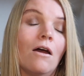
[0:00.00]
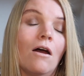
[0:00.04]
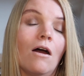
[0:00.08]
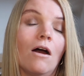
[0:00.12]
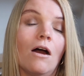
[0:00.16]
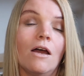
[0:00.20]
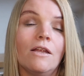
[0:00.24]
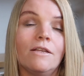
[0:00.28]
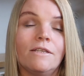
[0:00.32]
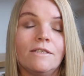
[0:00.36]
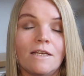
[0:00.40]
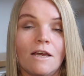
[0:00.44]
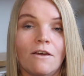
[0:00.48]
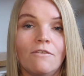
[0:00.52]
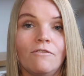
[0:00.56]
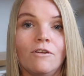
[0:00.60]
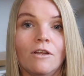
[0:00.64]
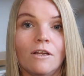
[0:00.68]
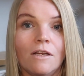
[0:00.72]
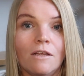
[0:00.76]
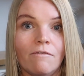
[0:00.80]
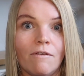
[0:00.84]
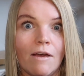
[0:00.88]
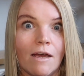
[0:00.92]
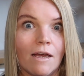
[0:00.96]
I
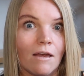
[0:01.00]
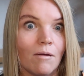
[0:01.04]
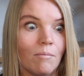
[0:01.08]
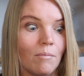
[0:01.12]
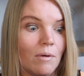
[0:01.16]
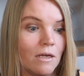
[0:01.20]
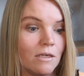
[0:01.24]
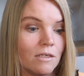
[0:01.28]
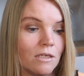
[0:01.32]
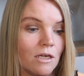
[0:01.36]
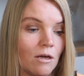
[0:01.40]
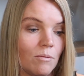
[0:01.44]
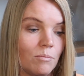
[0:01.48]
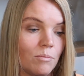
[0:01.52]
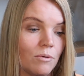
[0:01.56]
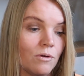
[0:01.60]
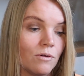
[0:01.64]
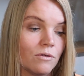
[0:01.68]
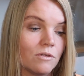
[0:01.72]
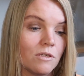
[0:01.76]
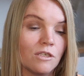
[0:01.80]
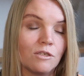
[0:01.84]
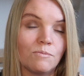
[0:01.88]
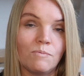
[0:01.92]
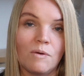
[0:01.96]
definitely recommend her
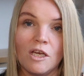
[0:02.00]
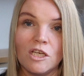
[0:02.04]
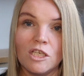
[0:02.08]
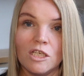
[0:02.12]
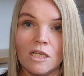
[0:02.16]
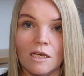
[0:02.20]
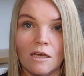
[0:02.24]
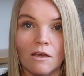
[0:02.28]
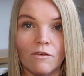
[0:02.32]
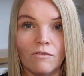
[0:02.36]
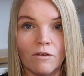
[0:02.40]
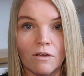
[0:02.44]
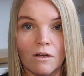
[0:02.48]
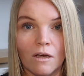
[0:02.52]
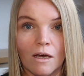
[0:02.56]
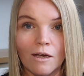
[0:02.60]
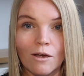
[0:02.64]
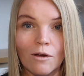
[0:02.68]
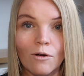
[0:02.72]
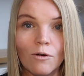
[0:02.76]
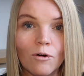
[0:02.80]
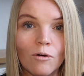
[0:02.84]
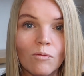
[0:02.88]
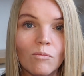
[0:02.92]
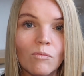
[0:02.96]
books, especially if you like
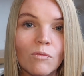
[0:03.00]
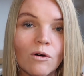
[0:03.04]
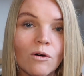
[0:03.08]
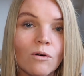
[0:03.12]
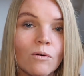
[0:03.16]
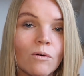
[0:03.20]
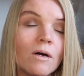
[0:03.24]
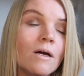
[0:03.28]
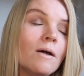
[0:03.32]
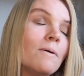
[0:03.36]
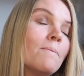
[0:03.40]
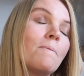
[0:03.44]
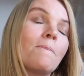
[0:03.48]
Cornwall